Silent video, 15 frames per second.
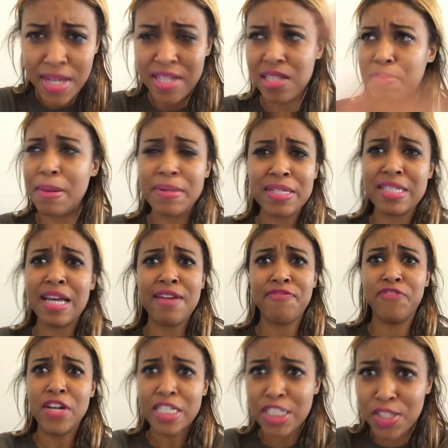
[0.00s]
Some people just got
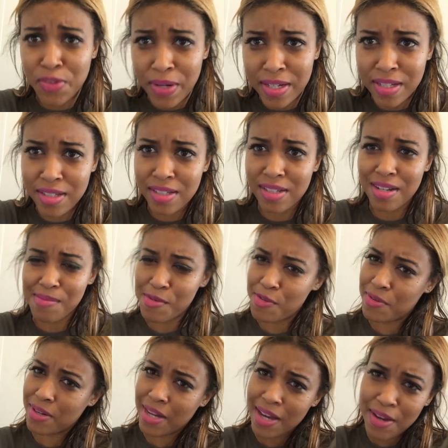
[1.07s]
frustrated. Come
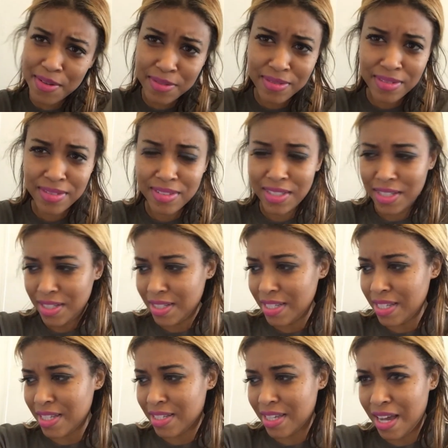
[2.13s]
on now. Is
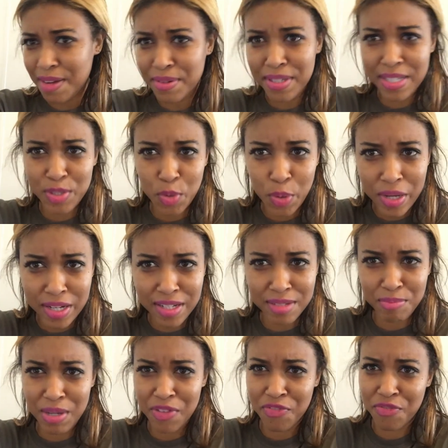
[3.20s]
it the time to quit
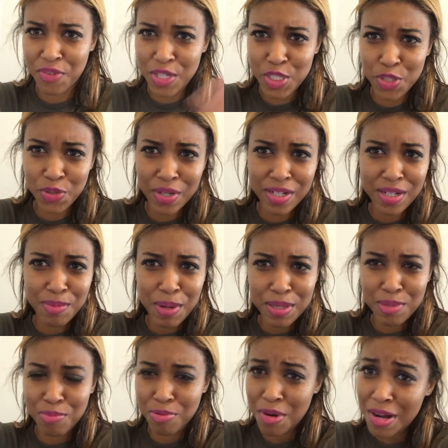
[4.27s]
and be frustrated
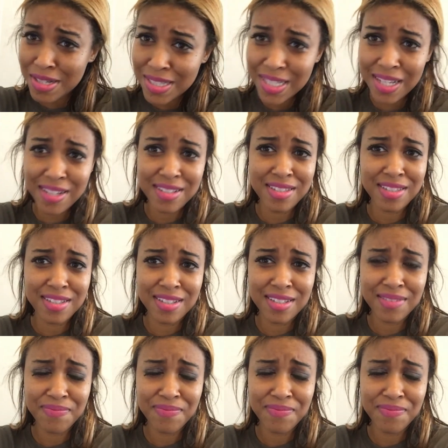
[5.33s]
about the process?